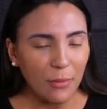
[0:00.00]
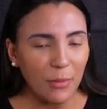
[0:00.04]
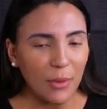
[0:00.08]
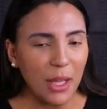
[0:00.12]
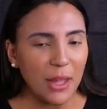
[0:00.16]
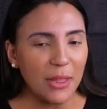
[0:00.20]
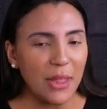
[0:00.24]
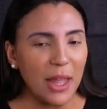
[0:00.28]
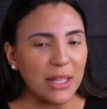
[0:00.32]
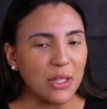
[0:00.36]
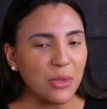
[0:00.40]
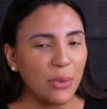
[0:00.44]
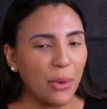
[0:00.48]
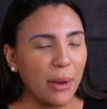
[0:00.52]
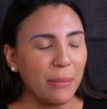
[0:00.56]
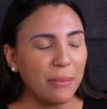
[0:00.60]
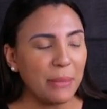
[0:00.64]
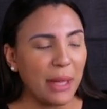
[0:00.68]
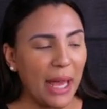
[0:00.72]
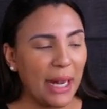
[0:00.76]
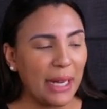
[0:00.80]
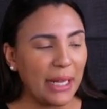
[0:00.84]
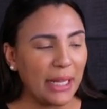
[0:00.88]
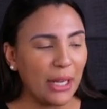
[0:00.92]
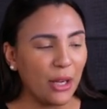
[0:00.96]
That's what I'm
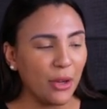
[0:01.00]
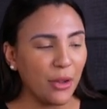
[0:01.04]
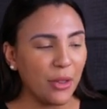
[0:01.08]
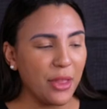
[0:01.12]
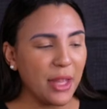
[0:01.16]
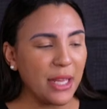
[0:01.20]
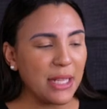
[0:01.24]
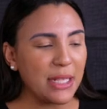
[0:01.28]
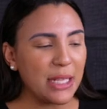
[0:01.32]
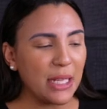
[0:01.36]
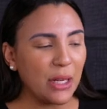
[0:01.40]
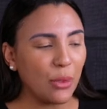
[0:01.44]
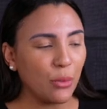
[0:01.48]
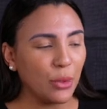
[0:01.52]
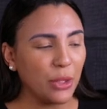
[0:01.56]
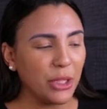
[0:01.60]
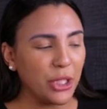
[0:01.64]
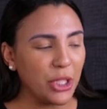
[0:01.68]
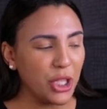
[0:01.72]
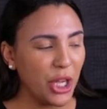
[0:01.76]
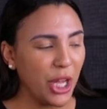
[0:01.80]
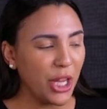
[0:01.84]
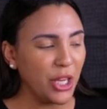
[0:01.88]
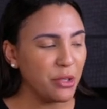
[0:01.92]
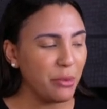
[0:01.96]
getting here. Things didn't
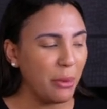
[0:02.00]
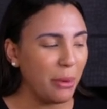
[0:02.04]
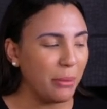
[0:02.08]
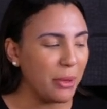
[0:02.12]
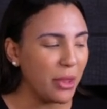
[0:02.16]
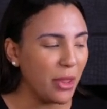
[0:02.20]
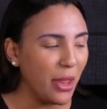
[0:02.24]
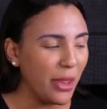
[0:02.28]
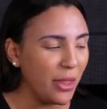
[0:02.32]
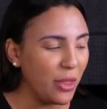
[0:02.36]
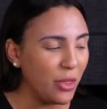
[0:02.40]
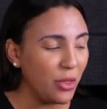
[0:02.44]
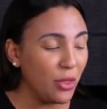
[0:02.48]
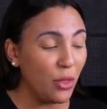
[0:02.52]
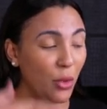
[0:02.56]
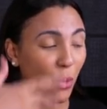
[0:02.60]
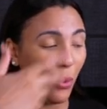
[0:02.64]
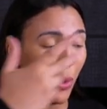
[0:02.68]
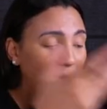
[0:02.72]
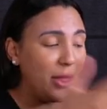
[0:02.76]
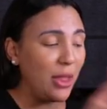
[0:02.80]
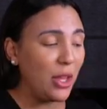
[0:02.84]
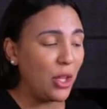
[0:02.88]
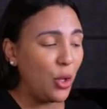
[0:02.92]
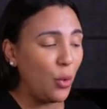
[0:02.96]
really change maybe the
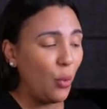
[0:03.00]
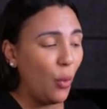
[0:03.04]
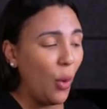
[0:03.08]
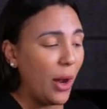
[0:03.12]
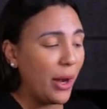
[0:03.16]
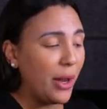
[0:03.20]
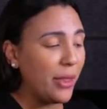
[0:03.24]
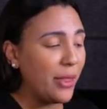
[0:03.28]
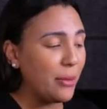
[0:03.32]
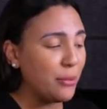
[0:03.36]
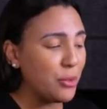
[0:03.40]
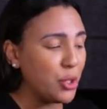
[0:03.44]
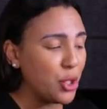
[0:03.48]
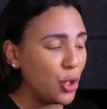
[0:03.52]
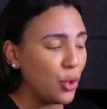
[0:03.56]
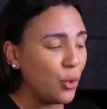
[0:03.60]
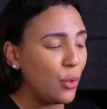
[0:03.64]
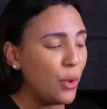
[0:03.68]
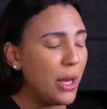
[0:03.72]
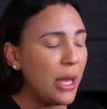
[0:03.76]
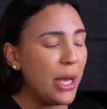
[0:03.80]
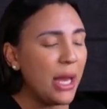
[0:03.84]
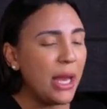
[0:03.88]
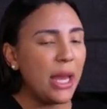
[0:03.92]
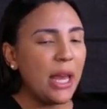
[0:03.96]
way that you wanted them
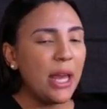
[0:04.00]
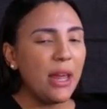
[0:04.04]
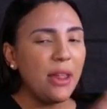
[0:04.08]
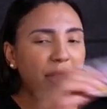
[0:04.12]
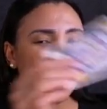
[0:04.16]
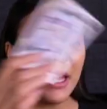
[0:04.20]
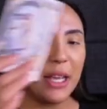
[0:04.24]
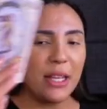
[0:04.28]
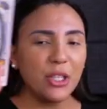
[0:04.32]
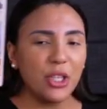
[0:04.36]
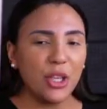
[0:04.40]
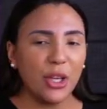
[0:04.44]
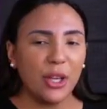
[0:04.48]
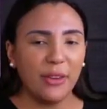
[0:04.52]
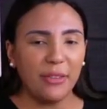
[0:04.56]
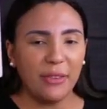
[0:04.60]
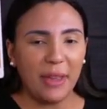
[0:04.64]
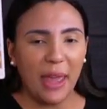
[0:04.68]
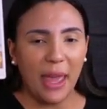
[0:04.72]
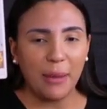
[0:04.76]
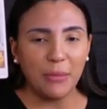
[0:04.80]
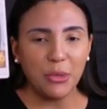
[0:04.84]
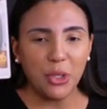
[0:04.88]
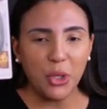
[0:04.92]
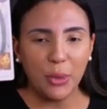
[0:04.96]
to. Things could have
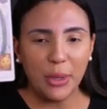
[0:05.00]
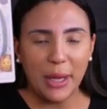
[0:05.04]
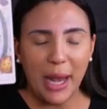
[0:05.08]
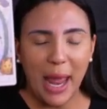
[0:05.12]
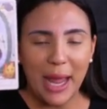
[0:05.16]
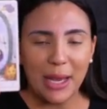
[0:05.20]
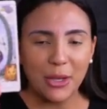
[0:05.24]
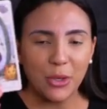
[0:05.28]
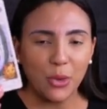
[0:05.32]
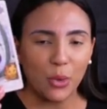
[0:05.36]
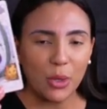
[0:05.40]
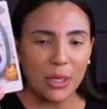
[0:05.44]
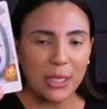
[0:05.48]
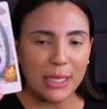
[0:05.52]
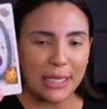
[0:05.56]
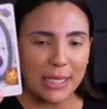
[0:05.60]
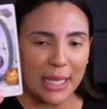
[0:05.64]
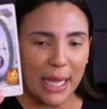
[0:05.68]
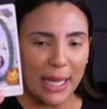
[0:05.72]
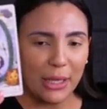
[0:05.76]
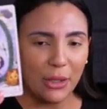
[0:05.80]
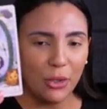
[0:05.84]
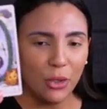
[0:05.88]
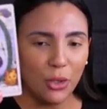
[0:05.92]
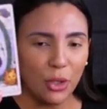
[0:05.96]
came to an end, or a
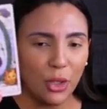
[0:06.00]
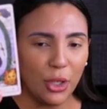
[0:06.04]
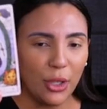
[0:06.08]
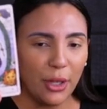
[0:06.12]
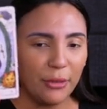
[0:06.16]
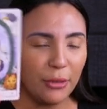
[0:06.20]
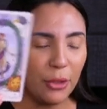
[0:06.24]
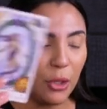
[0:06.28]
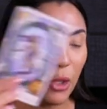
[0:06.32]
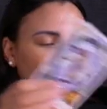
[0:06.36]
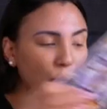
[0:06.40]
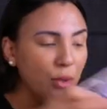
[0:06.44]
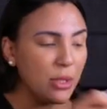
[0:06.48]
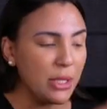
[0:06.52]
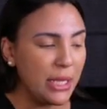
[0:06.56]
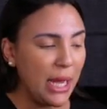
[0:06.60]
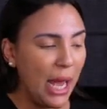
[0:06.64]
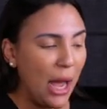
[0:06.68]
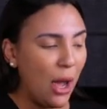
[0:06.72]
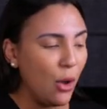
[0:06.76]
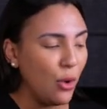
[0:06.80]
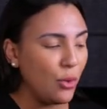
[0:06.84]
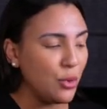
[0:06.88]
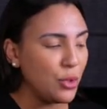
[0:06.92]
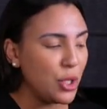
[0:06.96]
cycle could have closed
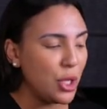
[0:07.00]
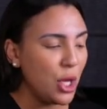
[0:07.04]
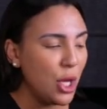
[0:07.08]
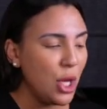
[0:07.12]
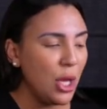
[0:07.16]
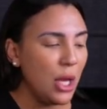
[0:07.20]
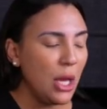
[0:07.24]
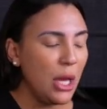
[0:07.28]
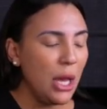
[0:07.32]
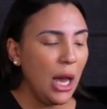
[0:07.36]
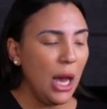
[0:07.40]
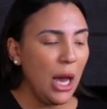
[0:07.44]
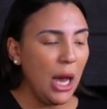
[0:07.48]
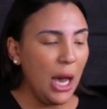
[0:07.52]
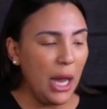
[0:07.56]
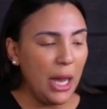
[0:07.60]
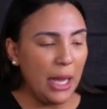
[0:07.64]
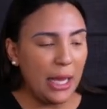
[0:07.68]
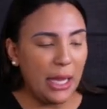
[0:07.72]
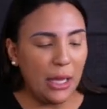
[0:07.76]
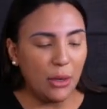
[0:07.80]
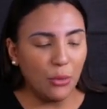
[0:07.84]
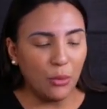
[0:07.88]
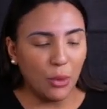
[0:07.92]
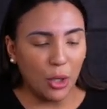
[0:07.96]
out
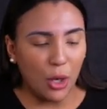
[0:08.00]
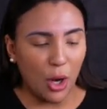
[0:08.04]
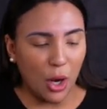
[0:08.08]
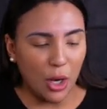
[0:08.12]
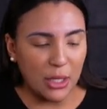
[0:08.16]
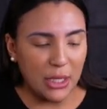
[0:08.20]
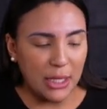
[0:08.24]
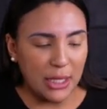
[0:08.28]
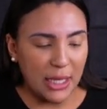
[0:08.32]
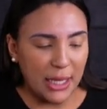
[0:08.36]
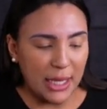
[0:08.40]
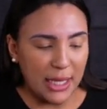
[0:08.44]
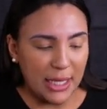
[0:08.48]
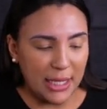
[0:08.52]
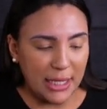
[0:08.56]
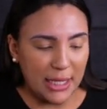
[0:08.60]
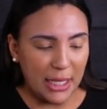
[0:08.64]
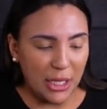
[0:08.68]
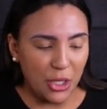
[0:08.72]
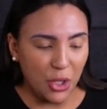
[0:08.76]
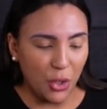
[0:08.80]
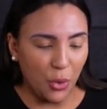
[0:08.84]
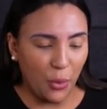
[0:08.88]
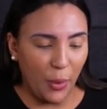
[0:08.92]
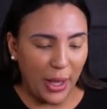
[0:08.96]
in regards to this
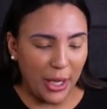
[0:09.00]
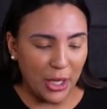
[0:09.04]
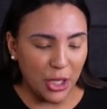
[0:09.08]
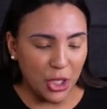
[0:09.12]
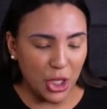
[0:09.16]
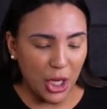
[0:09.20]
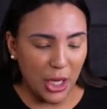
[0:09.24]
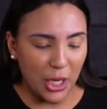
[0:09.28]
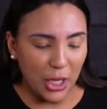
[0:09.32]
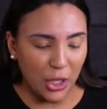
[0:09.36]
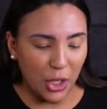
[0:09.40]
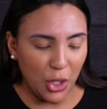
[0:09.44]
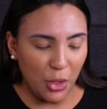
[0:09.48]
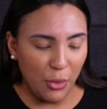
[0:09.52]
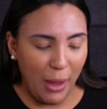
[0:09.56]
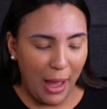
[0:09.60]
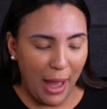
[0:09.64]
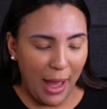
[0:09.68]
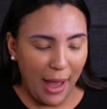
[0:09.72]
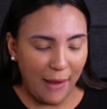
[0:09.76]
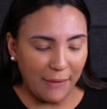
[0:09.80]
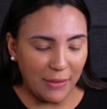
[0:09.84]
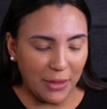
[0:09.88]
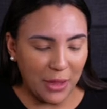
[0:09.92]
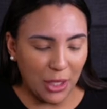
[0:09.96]
situation. You
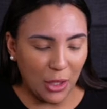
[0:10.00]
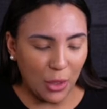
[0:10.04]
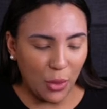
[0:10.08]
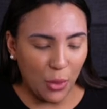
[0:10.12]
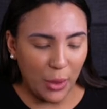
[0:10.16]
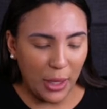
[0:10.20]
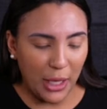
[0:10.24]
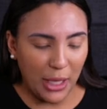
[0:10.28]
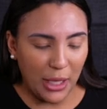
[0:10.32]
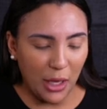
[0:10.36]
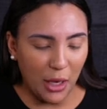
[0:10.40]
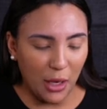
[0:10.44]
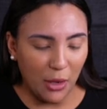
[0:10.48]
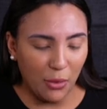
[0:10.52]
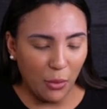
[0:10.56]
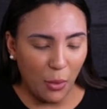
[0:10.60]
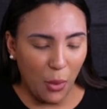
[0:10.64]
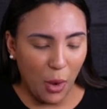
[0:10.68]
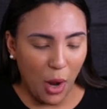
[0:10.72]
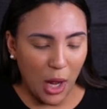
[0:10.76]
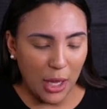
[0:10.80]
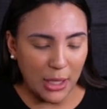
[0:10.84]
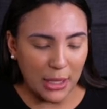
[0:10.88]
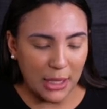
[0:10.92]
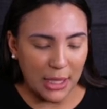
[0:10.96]
have the Queen of
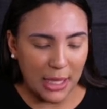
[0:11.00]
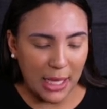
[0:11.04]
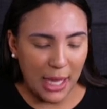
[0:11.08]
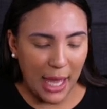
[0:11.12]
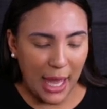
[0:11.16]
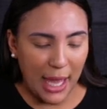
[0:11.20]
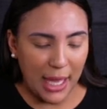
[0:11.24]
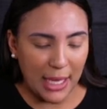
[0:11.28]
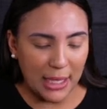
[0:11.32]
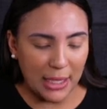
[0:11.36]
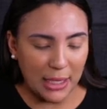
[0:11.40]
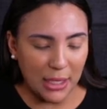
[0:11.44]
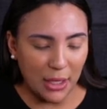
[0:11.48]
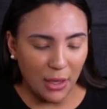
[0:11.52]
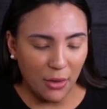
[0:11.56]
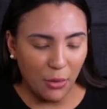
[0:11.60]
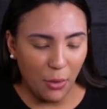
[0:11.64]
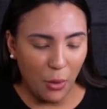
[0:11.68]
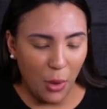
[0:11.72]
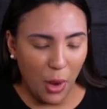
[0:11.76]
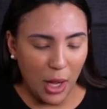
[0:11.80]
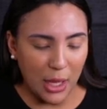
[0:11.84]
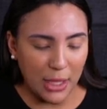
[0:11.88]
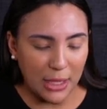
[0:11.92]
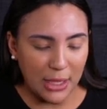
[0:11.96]
Wands, the Ace of
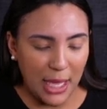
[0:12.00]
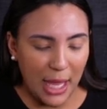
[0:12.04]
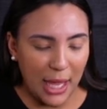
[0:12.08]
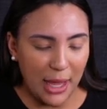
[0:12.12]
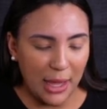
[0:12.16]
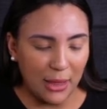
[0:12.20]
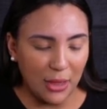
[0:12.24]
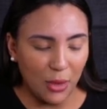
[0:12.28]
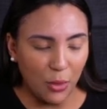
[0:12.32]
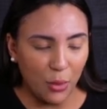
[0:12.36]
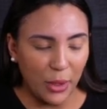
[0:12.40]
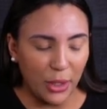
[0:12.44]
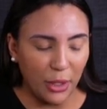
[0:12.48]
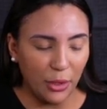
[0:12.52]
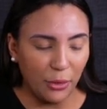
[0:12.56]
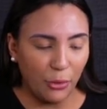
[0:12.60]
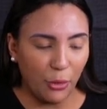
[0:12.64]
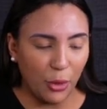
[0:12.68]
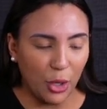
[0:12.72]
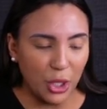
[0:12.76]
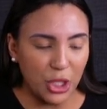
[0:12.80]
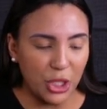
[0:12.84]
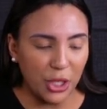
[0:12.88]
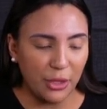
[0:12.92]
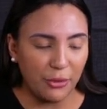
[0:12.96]
Wands, and the Wheel of
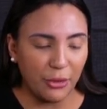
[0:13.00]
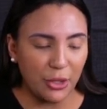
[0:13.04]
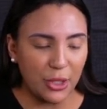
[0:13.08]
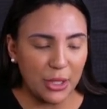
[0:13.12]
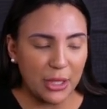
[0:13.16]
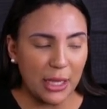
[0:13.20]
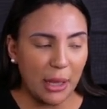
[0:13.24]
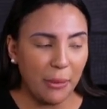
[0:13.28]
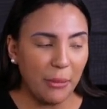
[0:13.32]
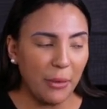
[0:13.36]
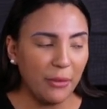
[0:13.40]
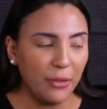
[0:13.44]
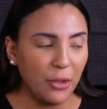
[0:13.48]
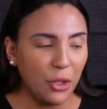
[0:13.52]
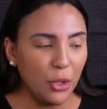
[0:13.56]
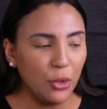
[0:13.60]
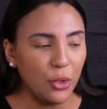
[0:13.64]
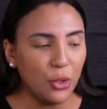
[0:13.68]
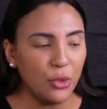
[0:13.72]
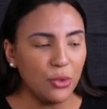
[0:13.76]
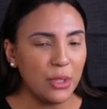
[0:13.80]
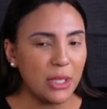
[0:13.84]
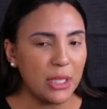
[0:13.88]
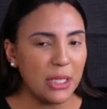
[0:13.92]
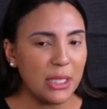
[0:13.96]
Fortune. For some of you,
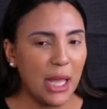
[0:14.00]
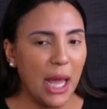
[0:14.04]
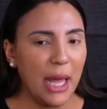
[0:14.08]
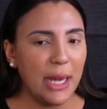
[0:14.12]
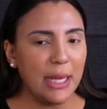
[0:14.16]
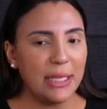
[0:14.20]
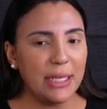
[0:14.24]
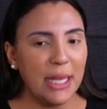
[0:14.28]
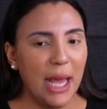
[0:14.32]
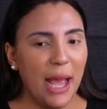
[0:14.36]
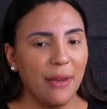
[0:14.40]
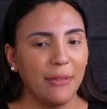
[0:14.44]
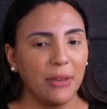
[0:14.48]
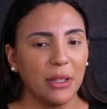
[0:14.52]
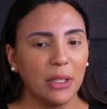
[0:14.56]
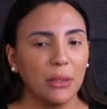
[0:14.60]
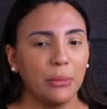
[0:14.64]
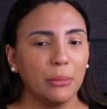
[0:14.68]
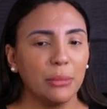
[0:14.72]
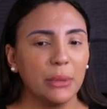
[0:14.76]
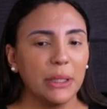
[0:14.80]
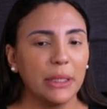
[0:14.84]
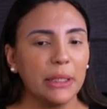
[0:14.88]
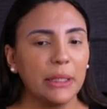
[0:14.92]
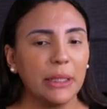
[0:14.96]
you decided to have a
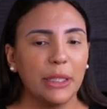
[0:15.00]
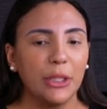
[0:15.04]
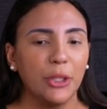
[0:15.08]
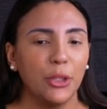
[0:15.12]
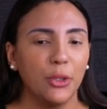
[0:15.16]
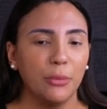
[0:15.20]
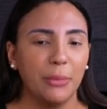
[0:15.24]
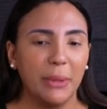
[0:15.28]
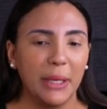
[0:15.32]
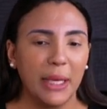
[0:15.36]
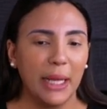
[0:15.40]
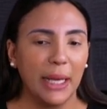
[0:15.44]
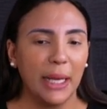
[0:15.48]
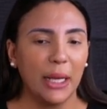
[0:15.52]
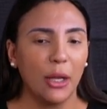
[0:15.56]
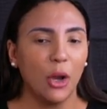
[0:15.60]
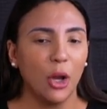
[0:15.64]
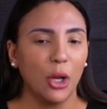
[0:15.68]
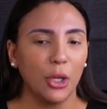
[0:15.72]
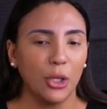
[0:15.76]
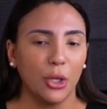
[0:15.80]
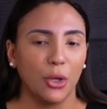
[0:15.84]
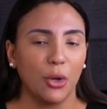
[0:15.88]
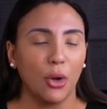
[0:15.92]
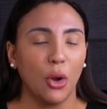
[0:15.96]
completely new beginning
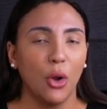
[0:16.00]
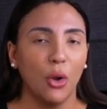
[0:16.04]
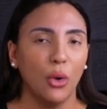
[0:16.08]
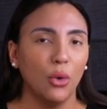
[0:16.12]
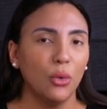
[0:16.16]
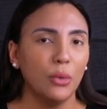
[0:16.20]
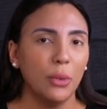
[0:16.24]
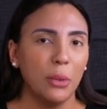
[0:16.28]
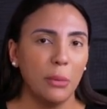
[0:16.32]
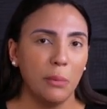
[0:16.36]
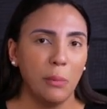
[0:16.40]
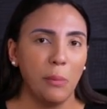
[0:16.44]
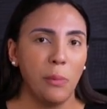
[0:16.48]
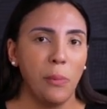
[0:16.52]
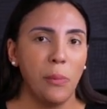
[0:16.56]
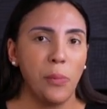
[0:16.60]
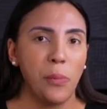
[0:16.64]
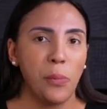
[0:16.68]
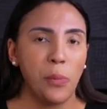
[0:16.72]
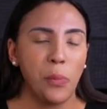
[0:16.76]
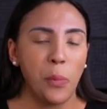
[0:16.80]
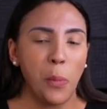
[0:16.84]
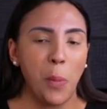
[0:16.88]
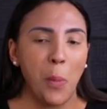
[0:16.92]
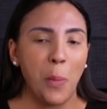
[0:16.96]
on your own.
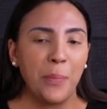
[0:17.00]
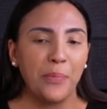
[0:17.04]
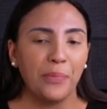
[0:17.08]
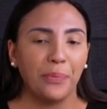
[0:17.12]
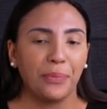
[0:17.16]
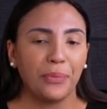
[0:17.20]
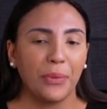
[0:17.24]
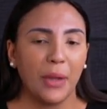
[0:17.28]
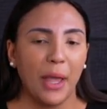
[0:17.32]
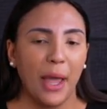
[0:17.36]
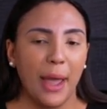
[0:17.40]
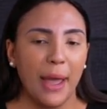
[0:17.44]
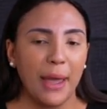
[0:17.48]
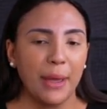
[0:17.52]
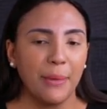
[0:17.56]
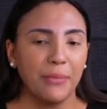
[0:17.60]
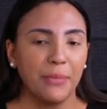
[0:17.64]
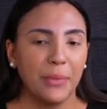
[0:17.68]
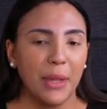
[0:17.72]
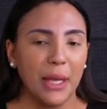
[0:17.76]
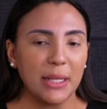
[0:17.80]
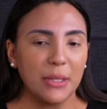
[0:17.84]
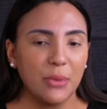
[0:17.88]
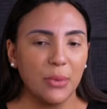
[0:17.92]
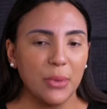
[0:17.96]

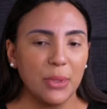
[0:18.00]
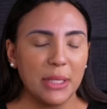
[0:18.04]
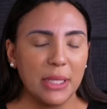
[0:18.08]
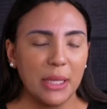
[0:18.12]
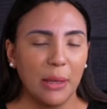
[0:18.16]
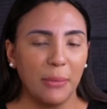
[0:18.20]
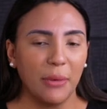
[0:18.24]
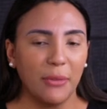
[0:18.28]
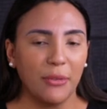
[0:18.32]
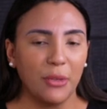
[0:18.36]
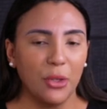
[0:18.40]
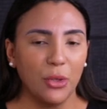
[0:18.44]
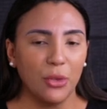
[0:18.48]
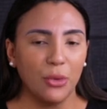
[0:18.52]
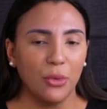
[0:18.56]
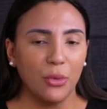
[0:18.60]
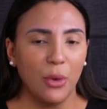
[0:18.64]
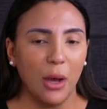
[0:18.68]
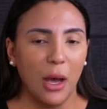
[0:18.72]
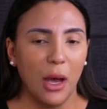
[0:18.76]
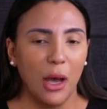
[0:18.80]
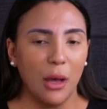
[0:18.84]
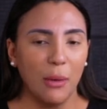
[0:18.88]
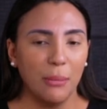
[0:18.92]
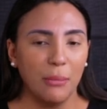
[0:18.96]
Okay, that's what some of you
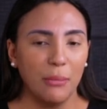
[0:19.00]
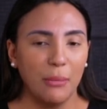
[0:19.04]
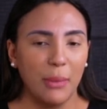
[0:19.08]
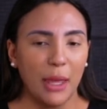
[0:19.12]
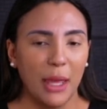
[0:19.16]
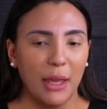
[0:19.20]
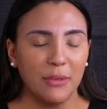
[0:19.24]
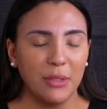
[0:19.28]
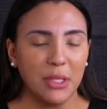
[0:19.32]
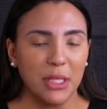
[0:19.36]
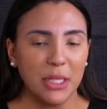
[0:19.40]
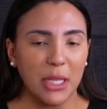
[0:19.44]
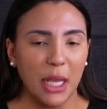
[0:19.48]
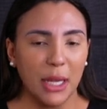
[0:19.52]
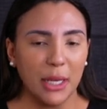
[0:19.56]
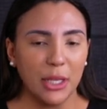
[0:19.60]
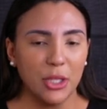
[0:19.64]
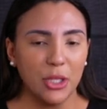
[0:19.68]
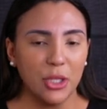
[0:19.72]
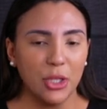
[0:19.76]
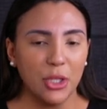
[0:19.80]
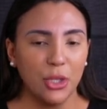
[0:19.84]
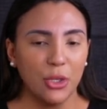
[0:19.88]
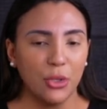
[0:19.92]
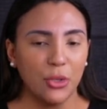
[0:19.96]
may have decided
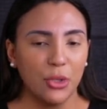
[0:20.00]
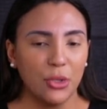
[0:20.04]
to do.